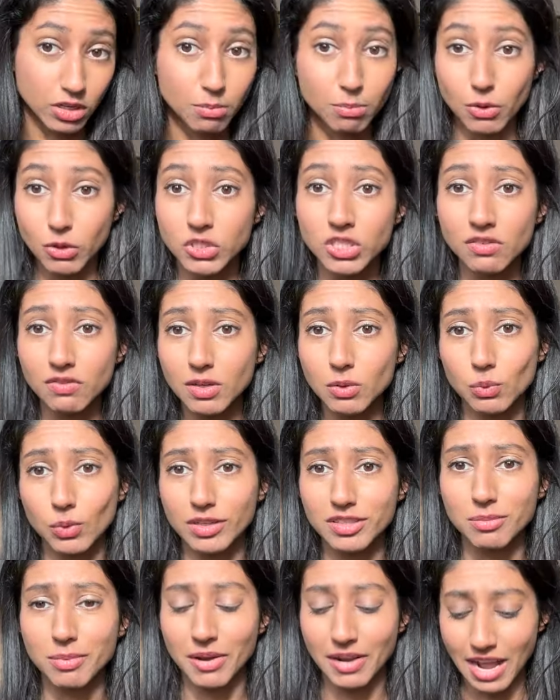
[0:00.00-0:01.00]
most of it
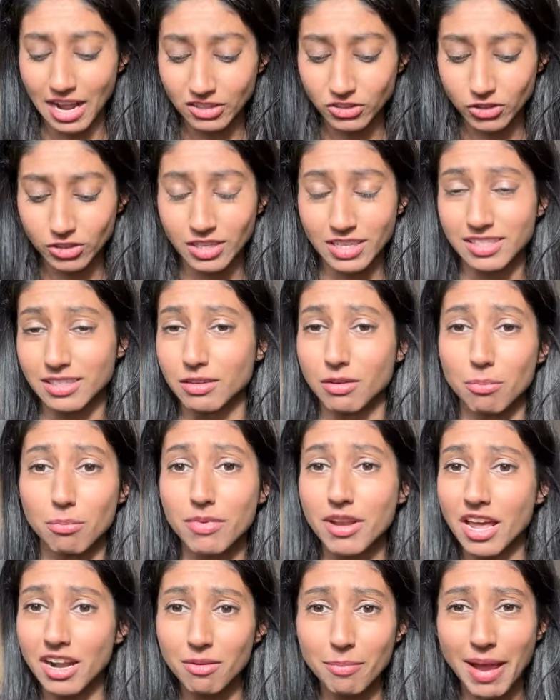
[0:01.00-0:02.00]
was about exercise and
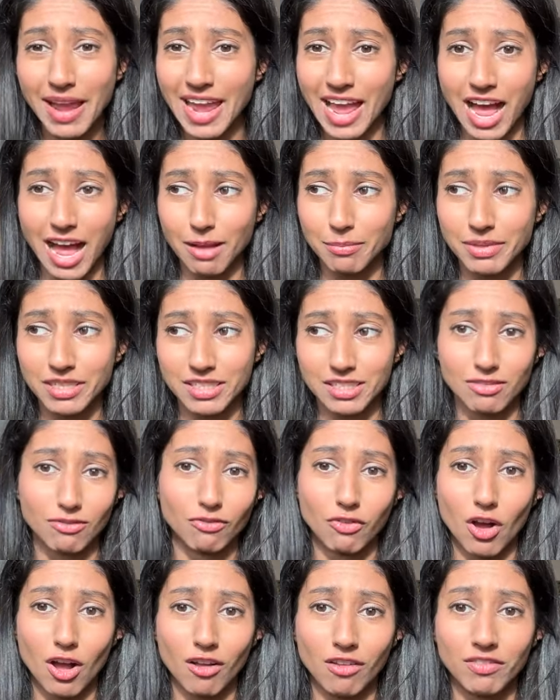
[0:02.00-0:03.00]
none of my habits
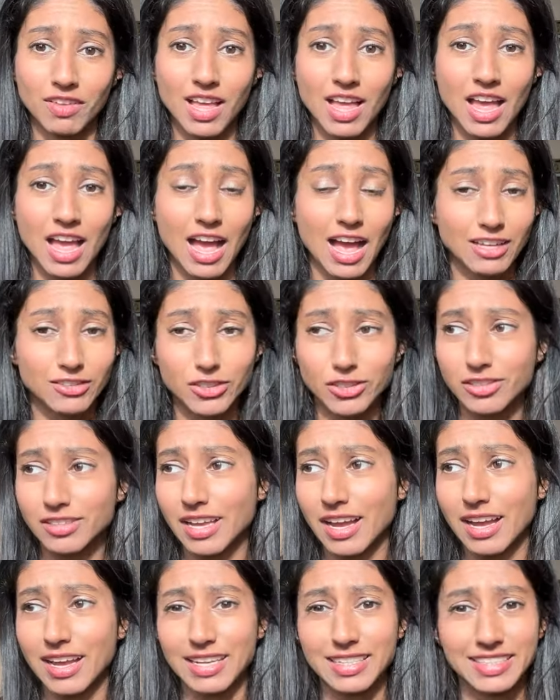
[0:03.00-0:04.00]
involve
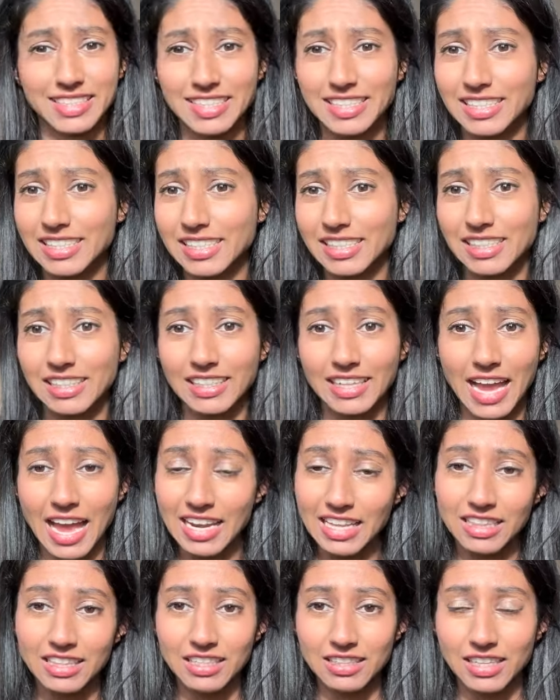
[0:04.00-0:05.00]
exercise, eating,
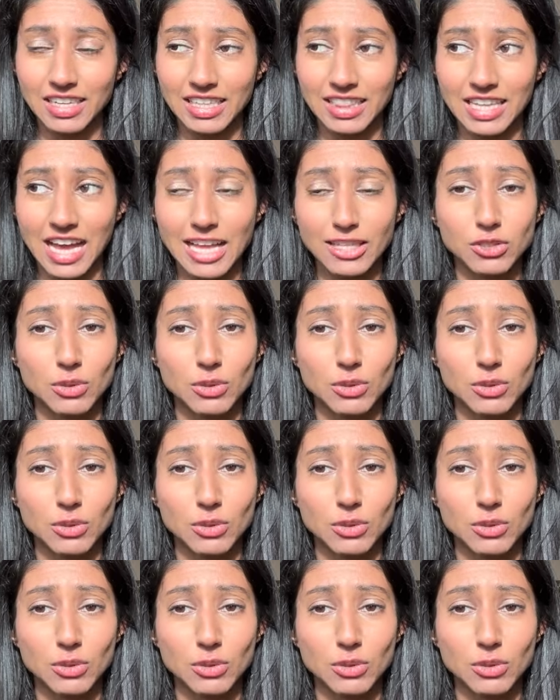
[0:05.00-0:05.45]
anything like that.